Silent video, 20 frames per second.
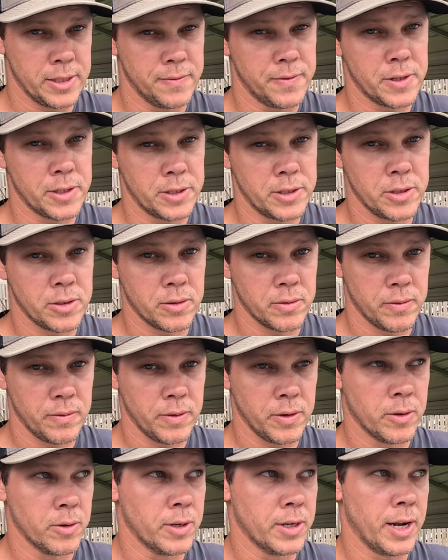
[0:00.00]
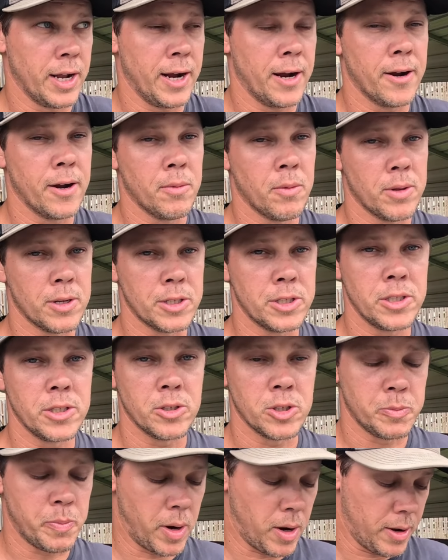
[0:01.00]
If you're in an area where they're
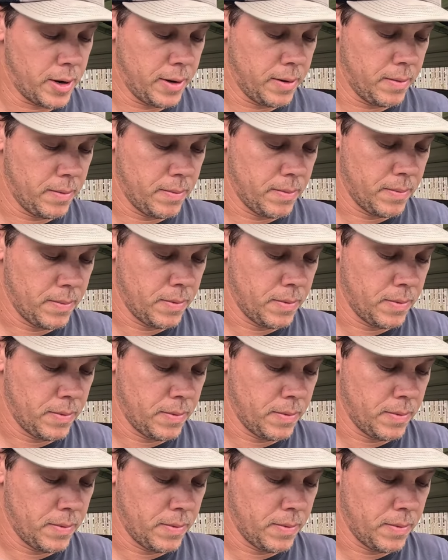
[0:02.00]
still spawning,